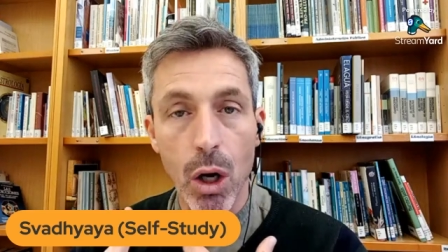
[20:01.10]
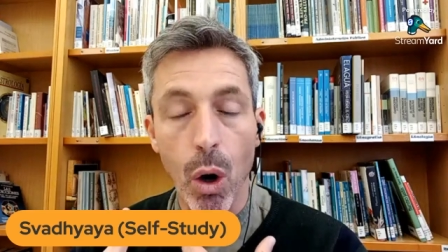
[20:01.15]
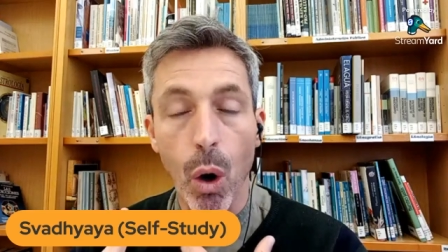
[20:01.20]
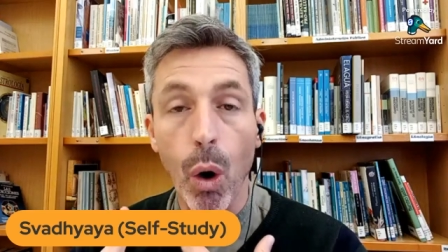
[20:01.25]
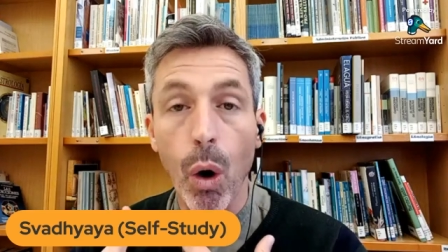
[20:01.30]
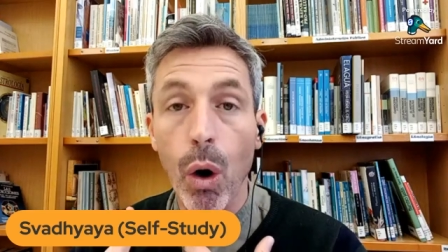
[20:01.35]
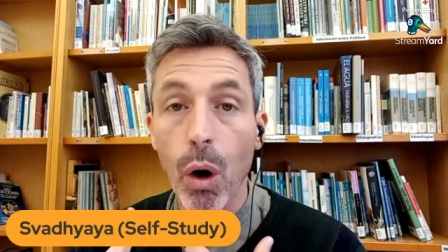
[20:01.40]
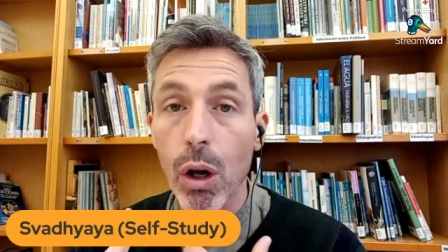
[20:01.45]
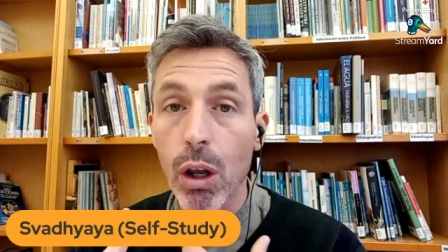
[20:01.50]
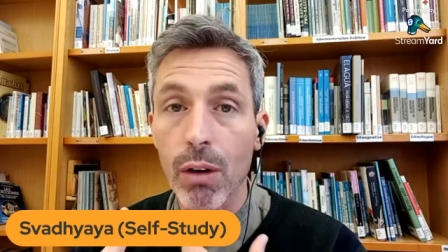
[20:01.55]

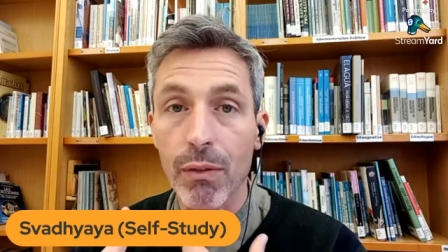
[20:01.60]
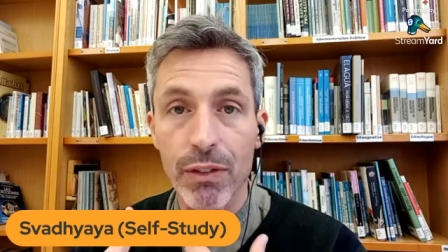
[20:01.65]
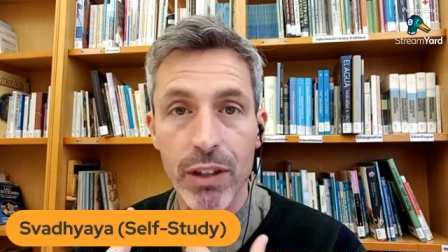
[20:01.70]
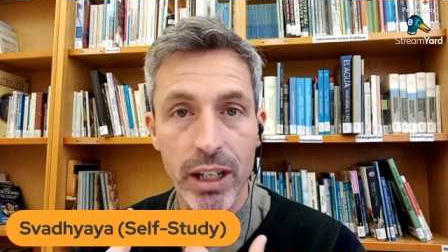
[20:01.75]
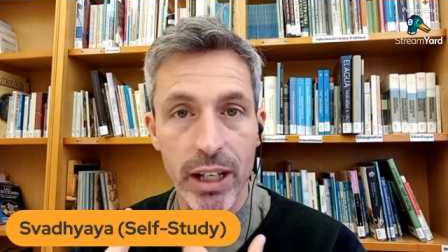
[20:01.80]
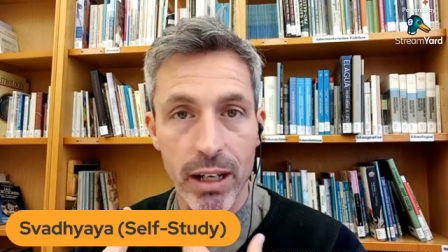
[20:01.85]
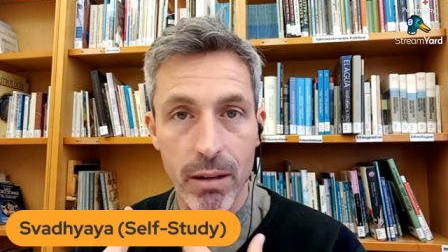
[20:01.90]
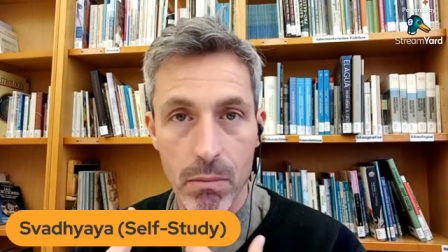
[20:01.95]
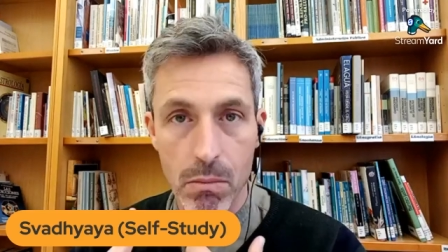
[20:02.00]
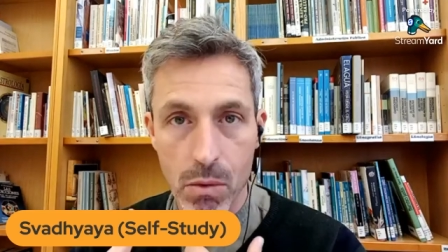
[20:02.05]
all of
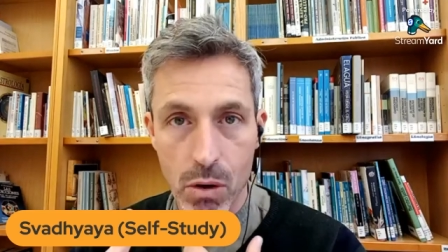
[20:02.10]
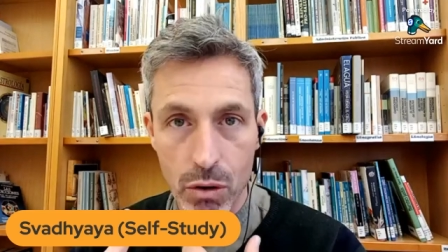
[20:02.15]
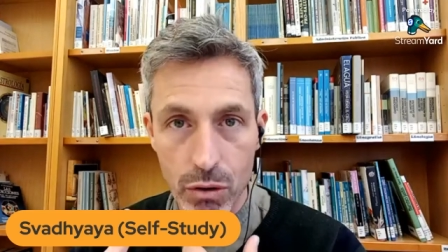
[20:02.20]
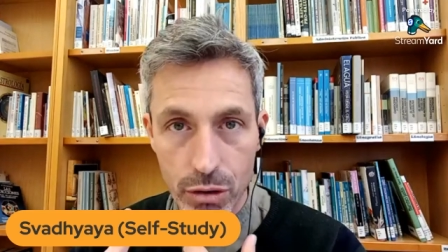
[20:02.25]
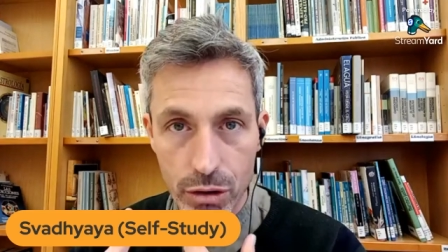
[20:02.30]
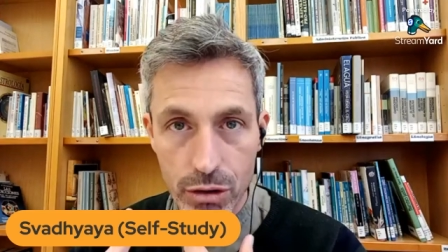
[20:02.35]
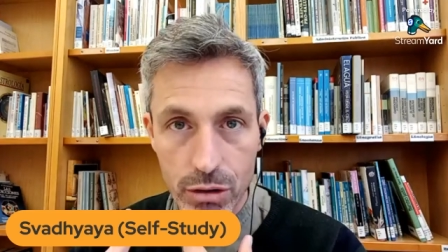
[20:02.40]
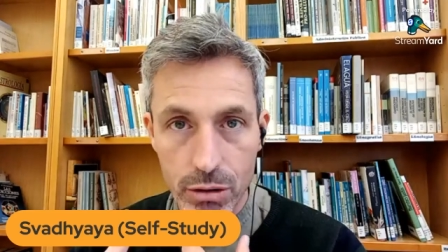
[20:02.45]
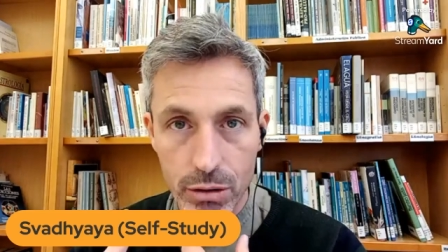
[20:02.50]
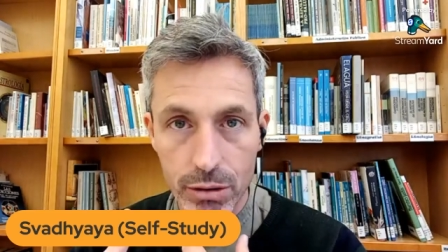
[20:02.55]
the
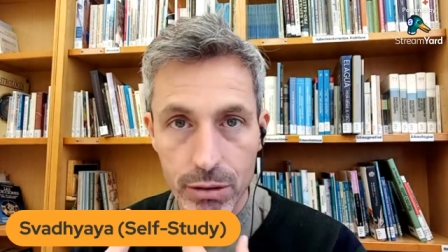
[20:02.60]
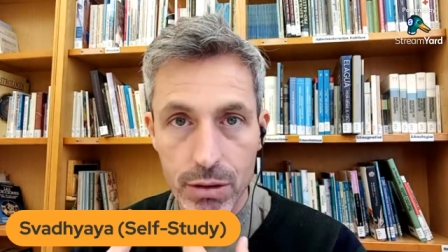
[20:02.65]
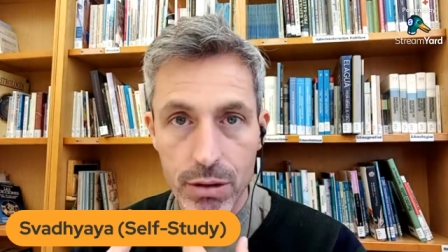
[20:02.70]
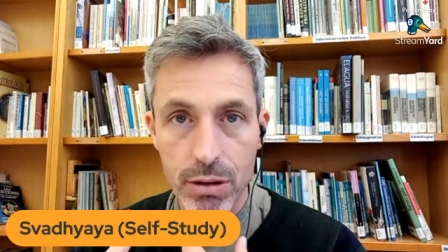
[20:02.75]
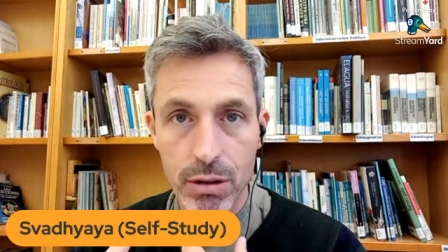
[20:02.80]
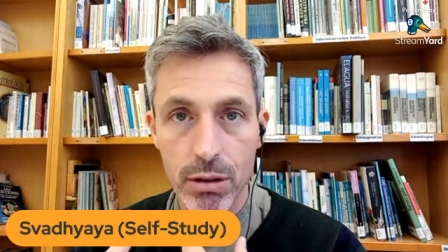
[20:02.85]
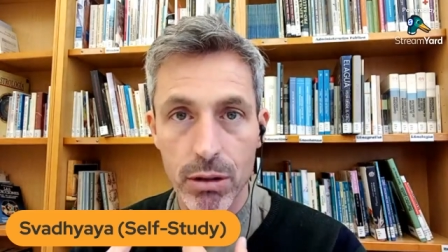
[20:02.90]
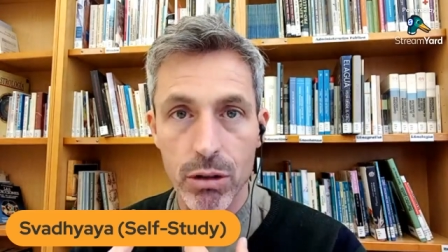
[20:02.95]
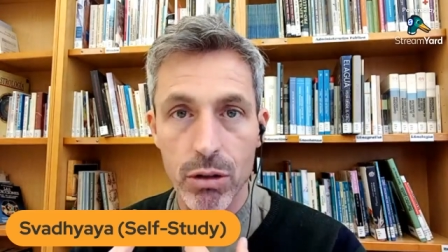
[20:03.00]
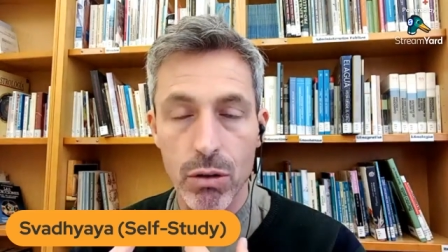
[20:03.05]

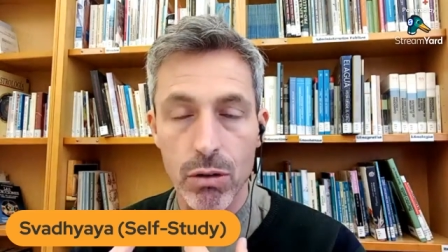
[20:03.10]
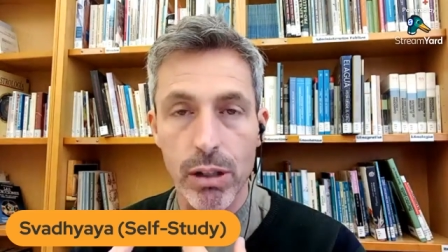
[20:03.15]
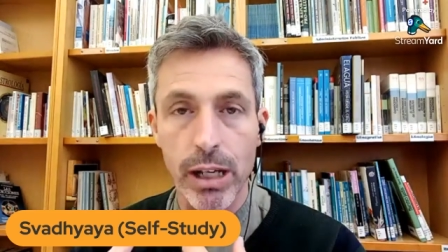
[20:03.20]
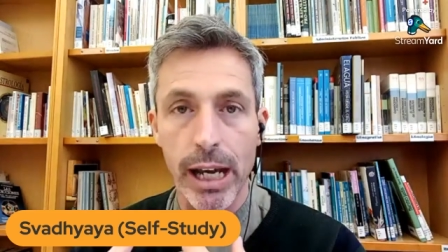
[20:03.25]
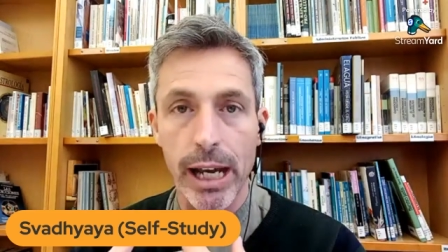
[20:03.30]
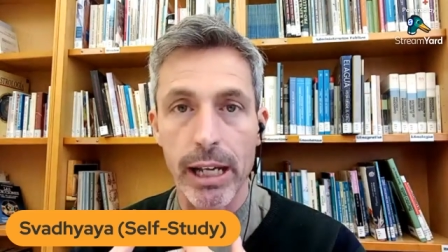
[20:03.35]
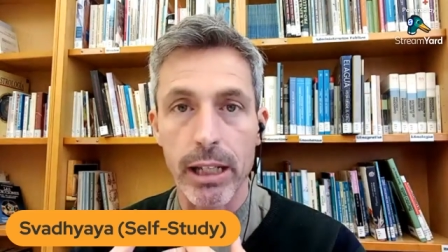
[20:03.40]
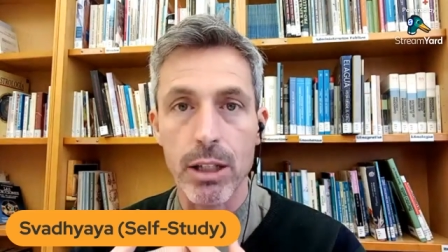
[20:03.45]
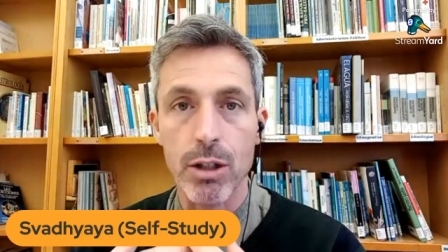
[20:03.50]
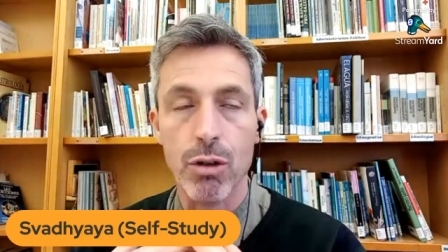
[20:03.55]
emotions you
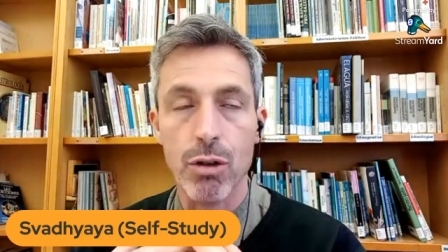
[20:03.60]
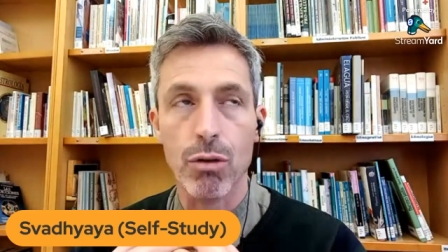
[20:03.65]
get